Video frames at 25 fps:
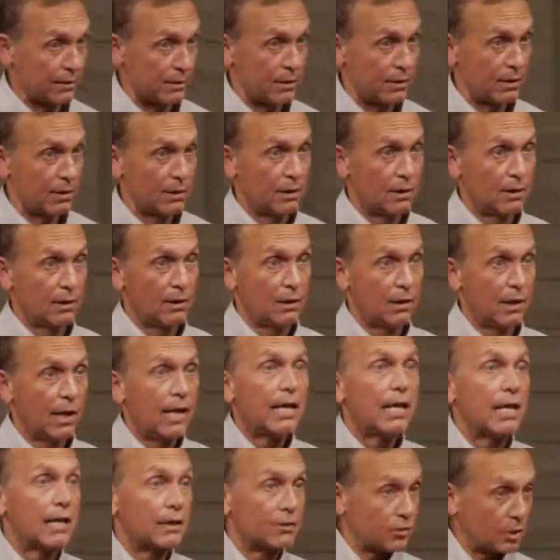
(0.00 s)
that.
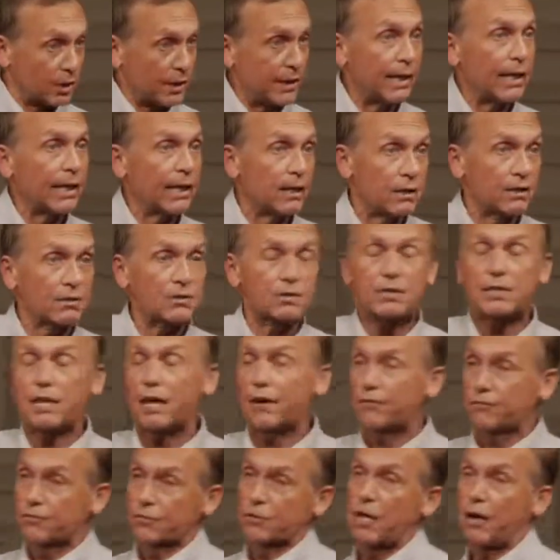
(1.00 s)
It's, again, a
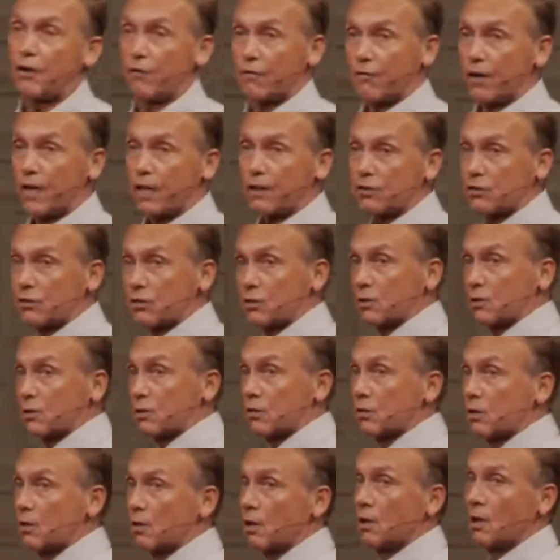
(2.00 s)
self-salvation,